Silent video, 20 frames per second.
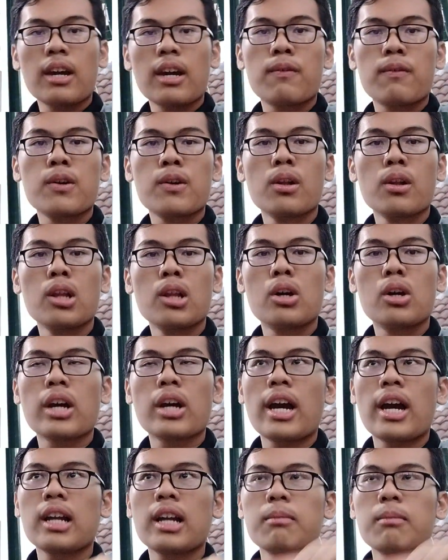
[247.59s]
if you look
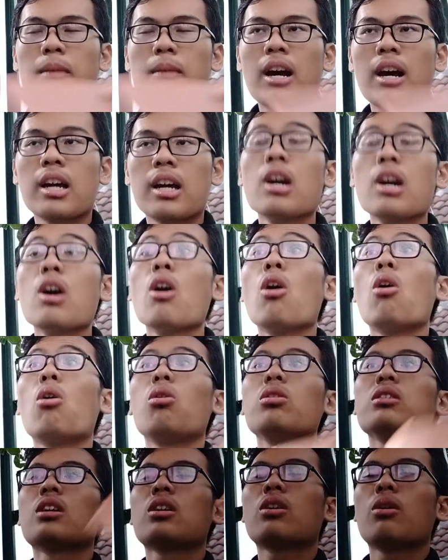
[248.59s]
at my
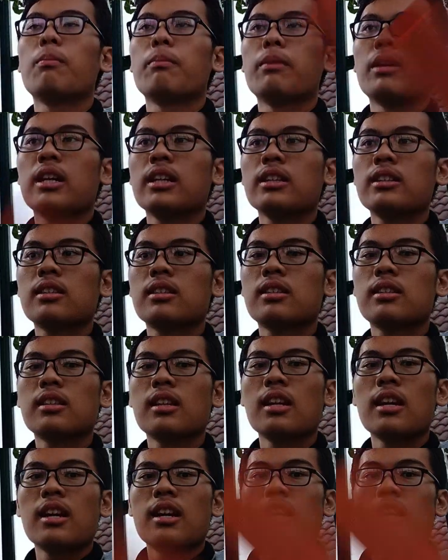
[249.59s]
older commits,